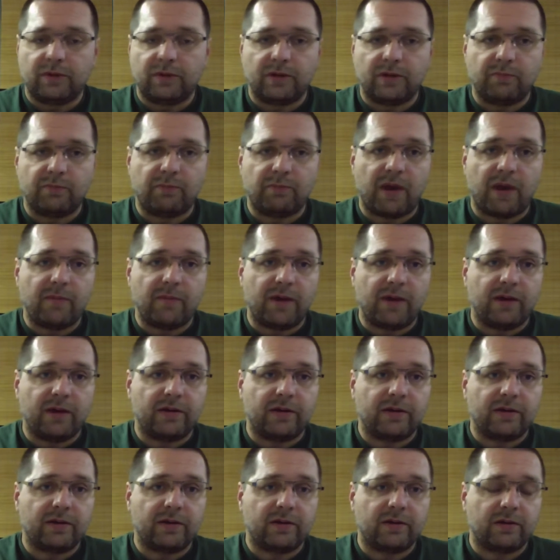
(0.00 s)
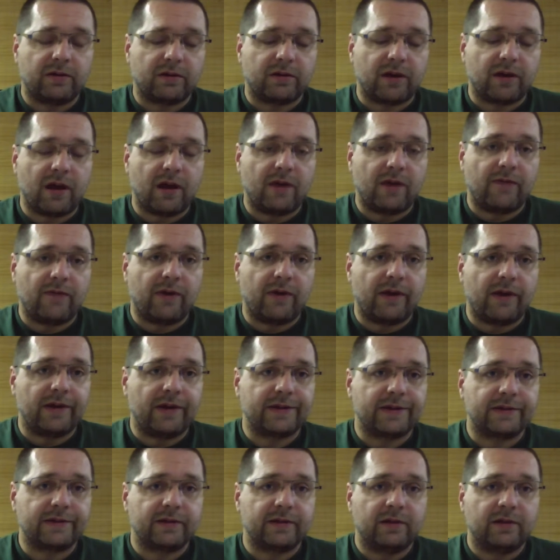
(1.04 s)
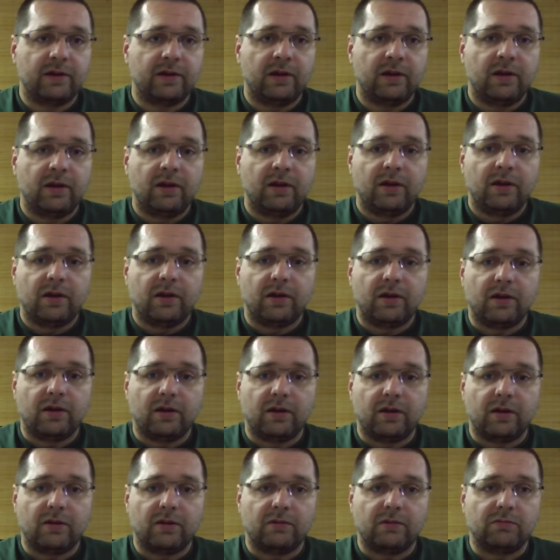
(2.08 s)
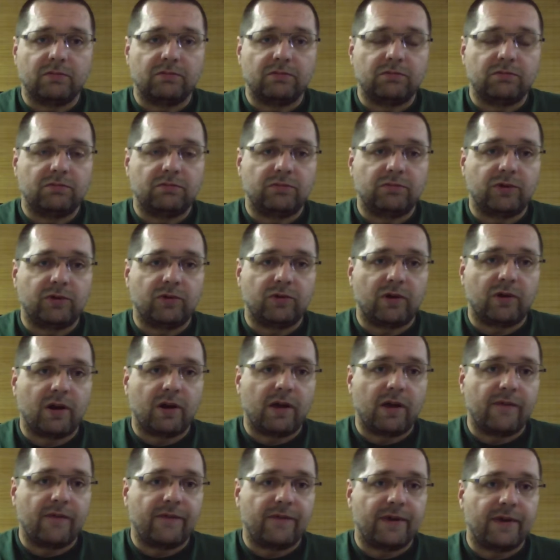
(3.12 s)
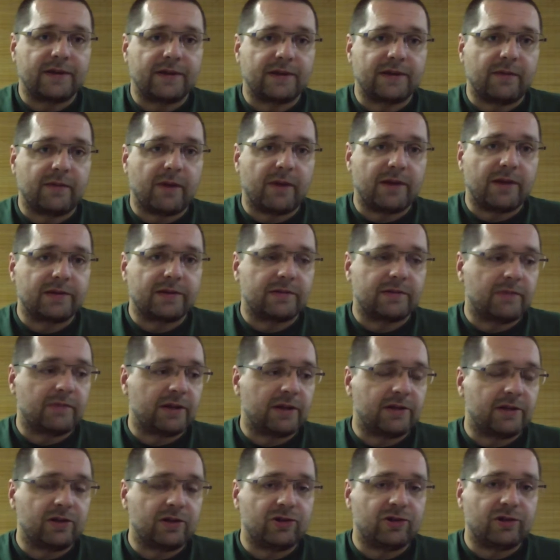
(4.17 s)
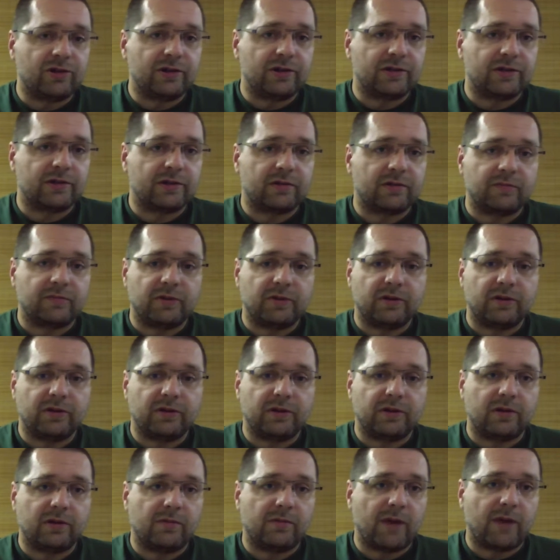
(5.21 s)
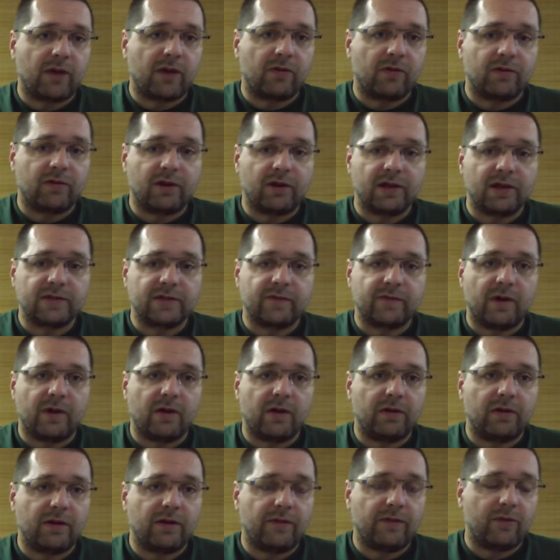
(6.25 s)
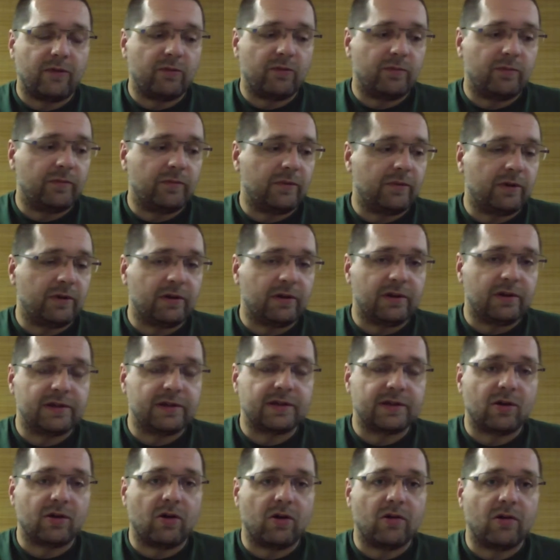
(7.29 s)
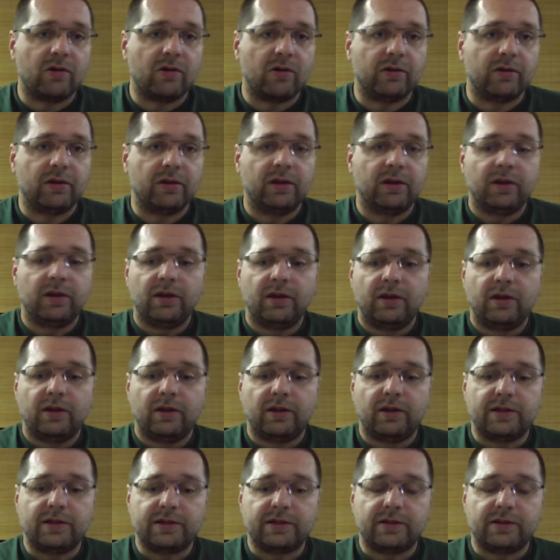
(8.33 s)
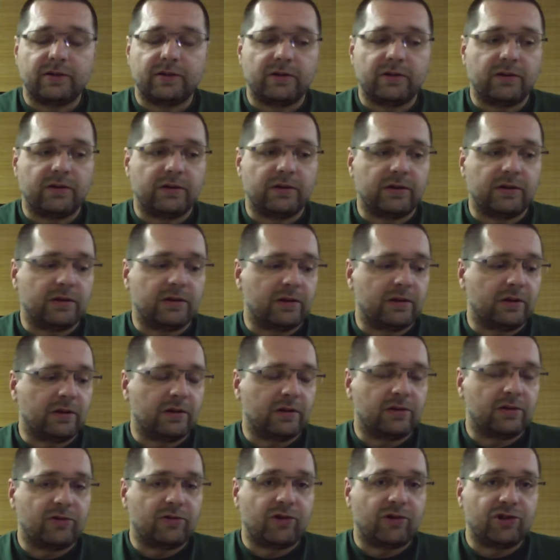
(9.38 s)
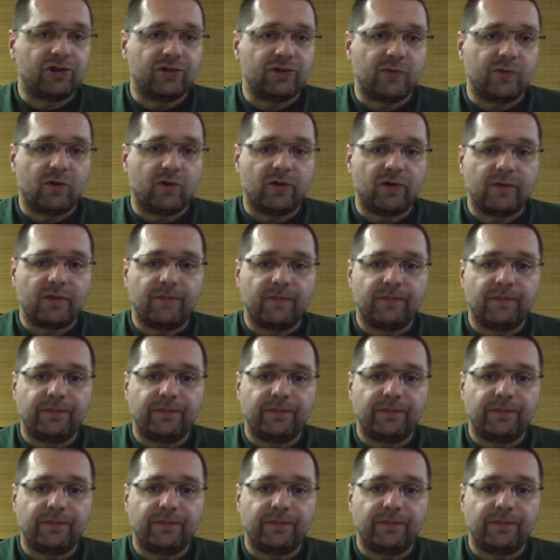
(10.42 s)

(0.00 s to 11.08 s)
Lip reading: payment gateways. You can have SMS messages built into MikroTik as well if you install 3G modem.